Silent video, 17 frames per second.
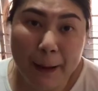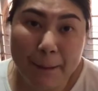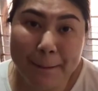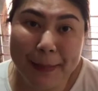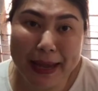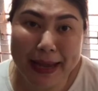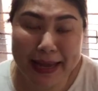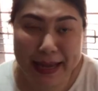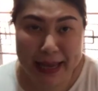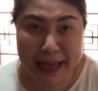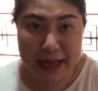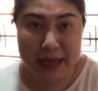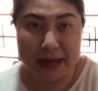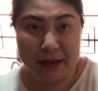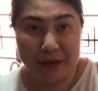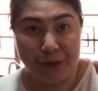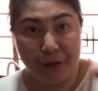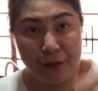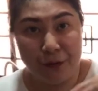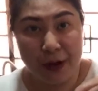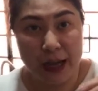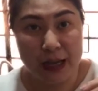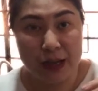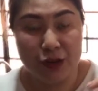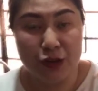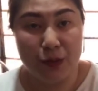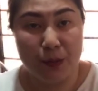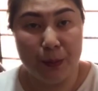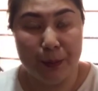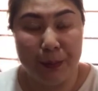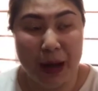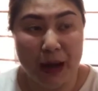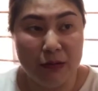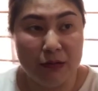Making her fresh,
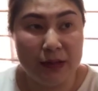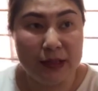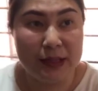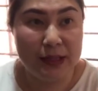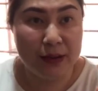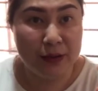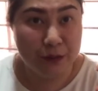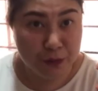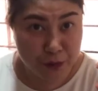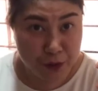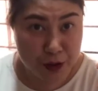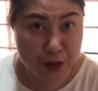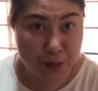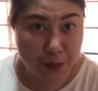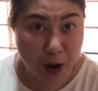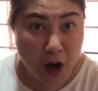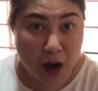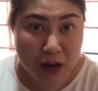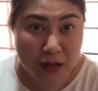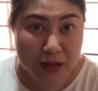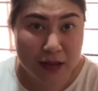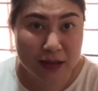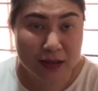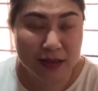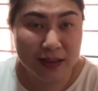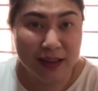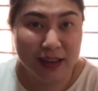bouncy fish balls?